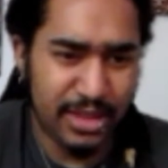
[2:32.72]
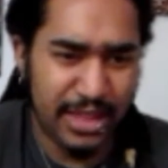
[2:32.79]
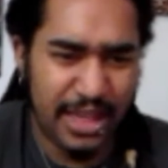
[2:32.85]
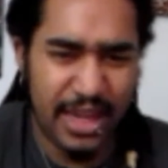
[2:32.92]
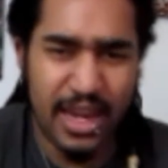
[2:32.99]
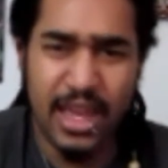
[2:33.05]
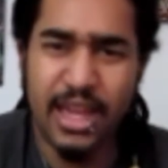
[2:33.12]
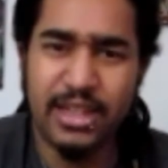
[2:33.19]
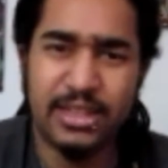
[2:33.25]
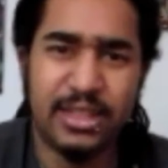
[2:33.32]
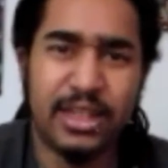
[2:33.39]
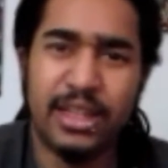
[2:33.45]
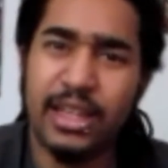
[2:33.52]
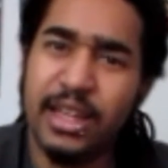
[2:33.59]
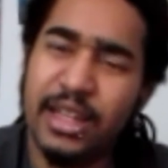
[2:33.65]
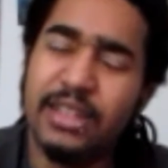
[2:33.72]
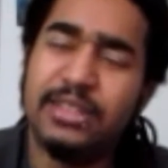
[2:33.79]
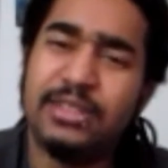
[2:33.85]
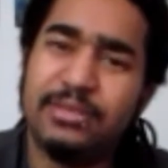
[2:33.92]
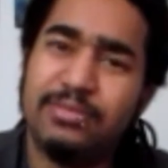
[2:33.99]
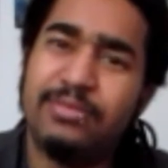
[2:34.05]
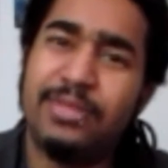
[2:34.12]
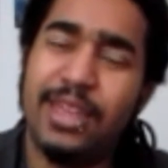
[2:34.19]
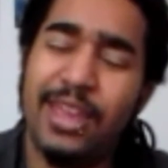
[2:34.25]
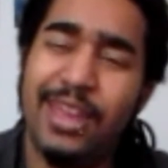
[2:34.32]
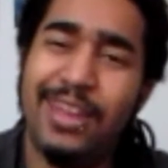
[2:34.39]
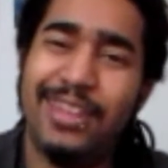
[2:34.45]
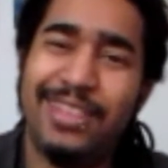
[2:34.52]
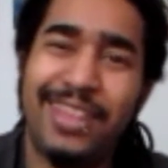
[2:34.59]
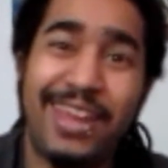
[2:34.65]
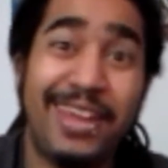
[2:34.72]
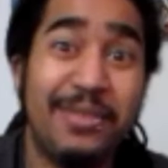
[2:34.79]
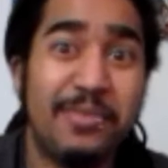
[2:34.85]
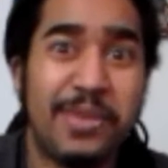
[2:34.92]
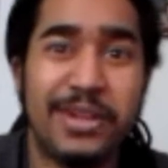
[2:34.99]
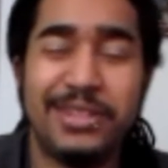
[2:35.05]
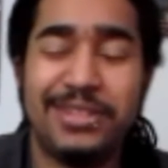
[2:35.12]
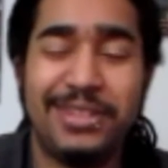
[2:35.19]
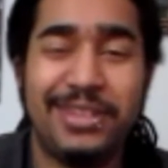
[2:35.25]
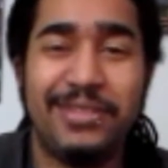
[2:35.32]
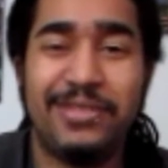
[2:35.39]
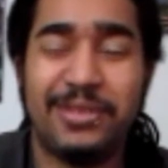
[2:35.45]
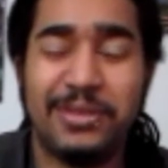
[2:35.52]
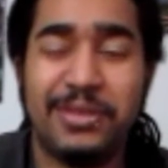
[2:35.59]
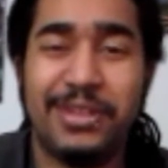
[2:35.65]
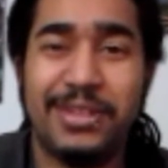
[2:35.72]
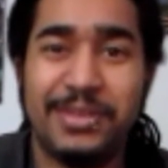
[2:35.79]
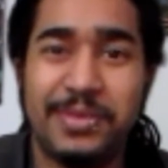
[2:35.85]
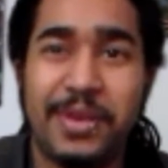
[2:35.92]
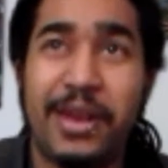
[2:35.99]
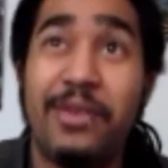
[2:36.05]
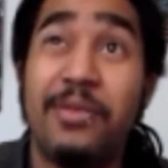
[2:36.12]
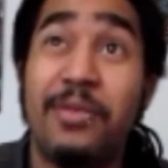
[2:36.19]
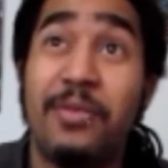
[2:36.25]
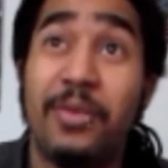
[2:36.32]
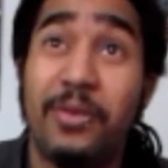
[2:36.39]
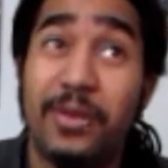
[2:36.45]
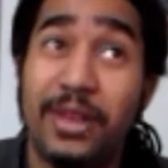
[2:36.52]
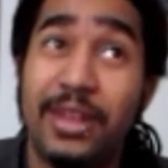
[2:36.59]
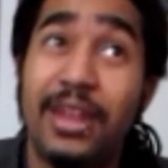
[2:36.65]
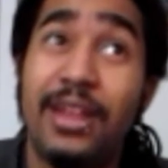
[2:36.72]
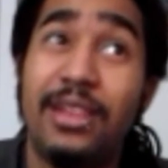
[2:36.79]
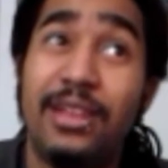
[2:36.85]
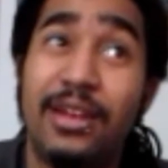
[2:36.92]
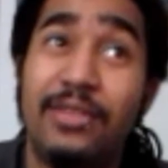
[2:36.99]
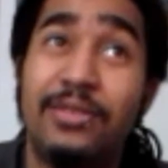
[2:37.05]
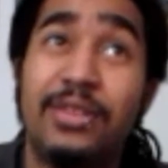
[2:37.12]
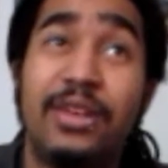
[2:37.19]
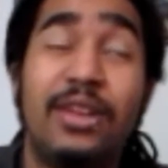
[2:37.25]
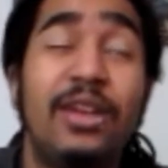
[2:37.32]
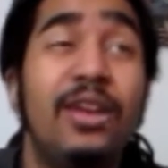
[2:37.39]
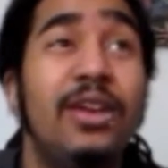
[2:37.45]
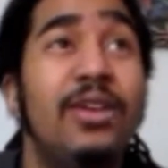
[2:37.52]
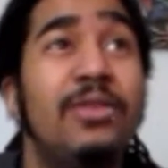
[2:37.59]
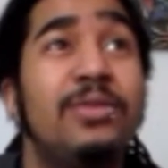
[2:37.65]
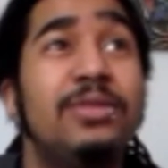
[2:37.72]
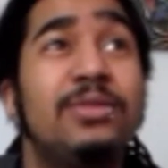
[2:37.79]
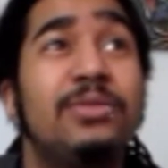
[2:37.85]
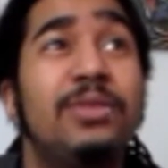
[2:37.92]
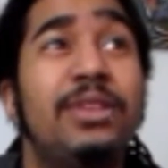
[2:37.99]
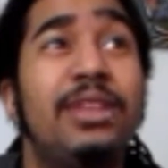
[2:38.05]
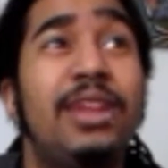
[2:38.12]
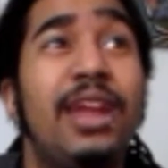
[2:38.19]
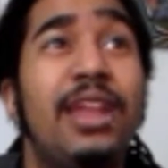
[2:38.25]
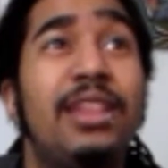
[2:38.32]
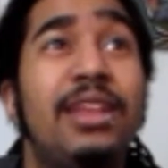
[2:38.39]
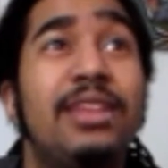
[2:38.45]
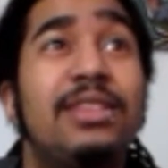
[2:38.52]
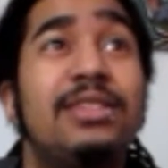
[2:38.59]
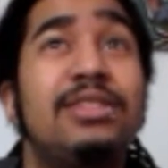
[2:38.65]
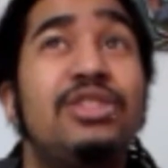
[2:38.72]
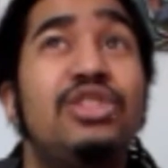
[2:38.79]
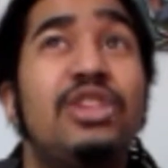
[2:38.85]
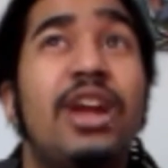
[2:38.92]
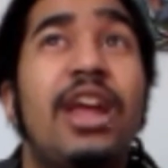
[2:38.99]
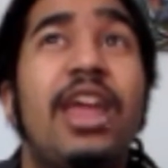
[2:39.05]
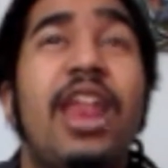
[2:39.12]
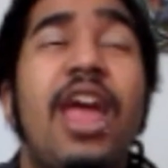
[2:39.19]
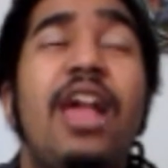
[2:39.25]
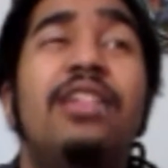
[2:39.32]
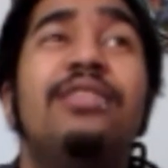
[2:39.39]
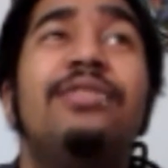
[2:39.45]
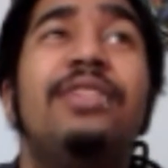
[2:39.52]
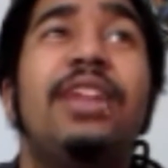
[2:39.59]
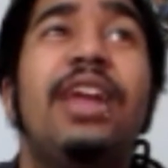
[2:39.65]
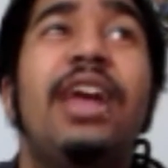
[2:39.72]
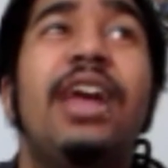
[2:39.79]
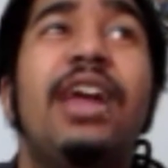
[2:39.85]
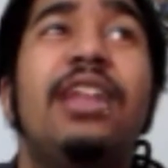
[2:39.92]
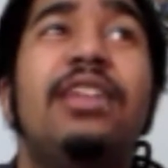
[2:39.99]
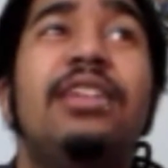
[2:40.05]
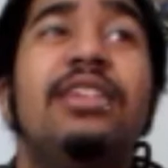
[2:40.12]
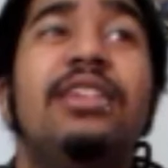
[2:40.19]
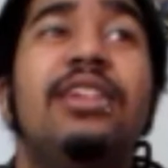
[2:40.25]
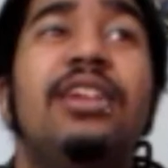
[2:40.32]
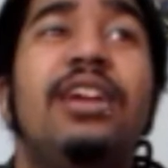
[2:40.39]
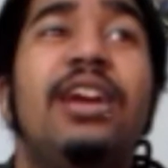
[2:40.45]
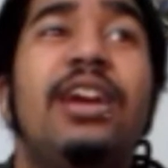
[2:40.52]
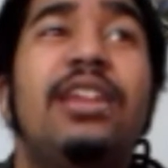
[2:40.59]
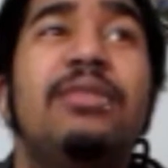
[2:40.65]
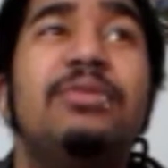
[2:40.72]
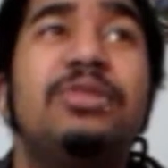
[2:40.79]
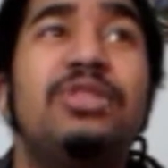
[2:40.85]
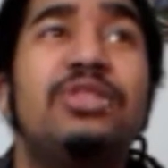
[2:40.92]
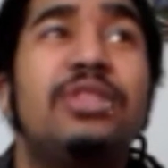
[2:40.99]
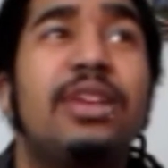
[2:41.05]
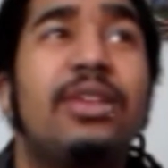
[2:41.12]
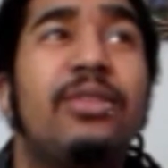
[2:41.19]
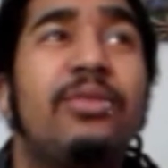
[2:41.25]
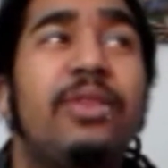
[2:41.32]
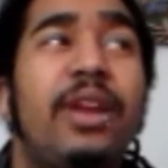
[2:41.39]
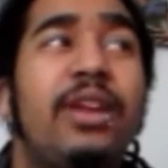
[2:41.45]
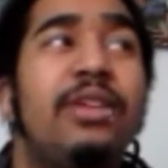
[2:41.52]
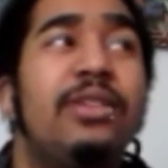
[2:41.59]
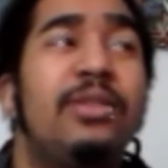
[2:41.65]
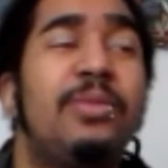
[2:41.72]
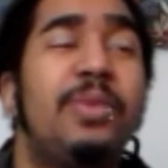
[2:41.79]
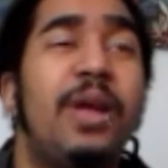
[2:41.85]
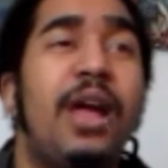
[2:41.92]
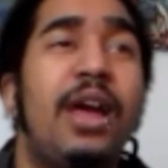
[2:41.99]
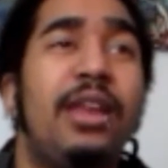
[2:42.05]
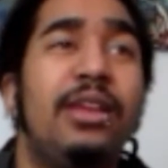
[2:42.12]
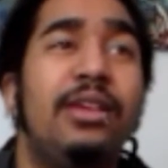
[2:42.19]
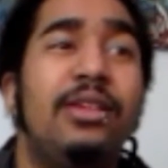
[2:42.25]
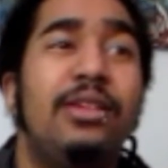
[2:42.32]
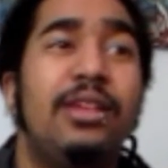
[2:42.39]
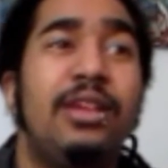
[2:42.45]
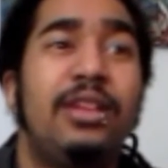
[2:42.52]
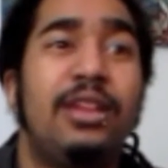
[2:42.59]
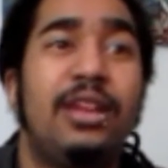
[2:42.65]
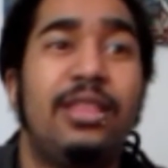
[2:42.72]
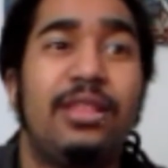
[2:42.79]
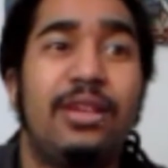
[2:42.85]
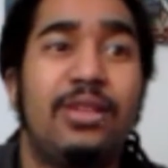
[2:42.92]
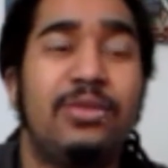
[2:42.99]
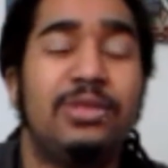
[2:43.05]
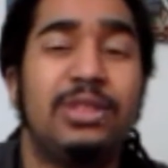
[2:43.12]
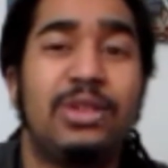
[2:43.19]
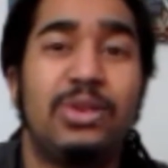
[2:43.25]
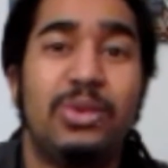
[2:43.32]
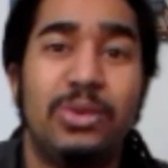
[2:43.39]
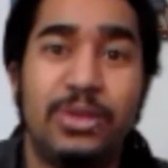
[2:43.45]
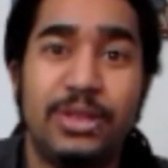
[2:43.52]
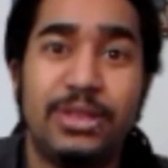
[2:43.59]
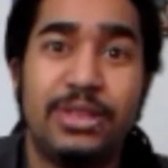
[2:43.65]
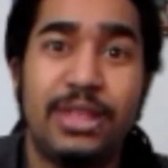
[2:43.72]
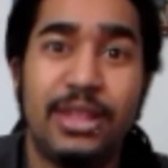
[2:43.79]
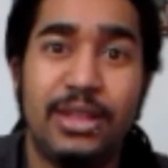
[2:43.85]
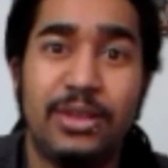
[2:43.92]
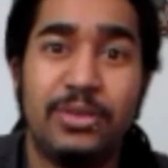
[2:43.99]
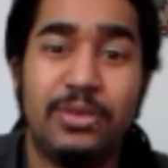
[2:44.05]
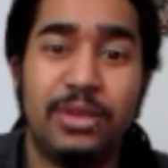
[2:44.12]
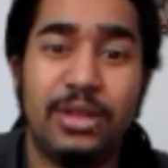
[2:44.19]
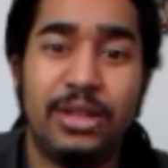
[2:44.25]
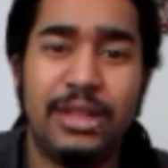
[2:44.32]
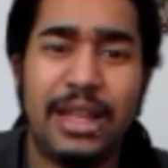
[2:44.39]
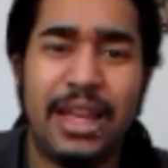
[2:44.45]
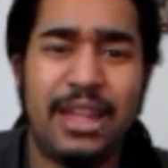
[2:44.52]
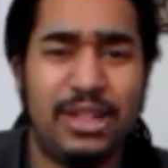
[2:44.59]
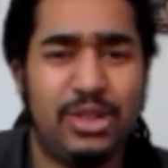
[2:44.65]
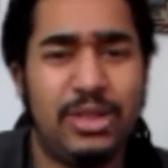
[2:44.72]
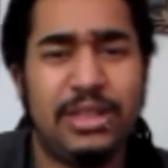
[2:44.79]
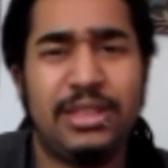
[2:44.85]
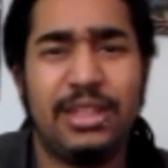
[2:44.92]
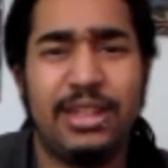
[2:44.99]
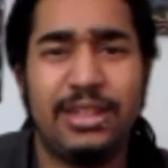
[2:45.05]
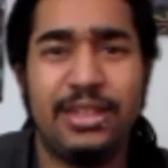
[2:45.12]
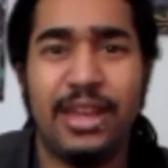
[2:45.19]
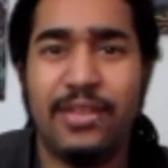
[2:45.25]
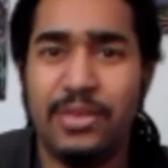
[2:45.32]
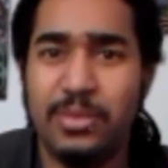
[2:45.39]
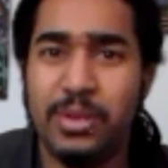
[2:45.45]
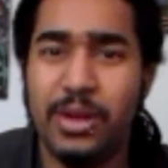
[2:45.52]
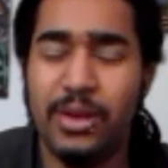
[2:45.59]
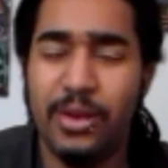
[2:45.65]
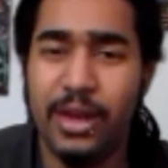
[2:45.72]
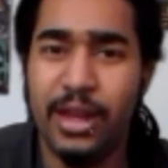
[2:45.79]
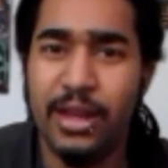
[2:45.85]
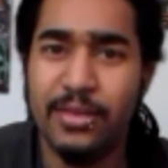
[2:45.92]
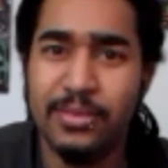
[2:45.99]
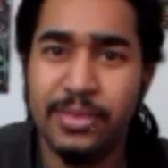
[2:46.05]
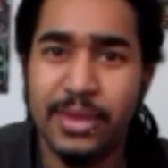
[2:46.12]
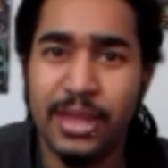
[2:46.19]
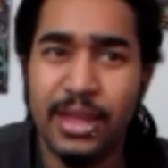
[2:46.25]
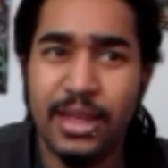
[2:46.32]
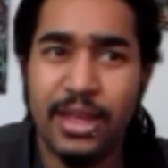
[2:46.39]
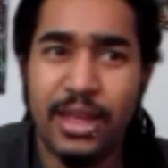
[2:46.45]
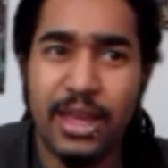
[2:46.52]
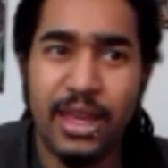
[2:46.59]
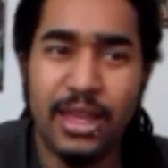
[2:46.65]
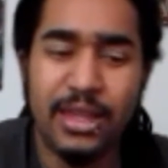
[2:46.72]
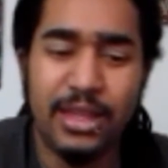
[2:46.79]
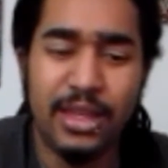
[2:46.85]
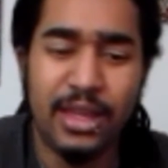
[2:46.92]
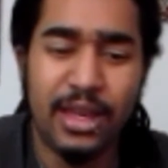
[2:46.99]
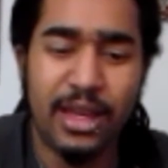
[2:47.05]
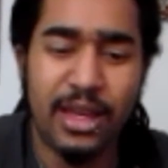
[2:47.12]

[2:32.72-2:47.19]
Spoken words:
Ganesh, I guess. They had a bunch of different ones, but I remember the one that I loved was the one that had like this giant elephant head, and it was just like a regular body on it. And I thought it was the coolest thing in the world. Kind of dressed like David Bowie in the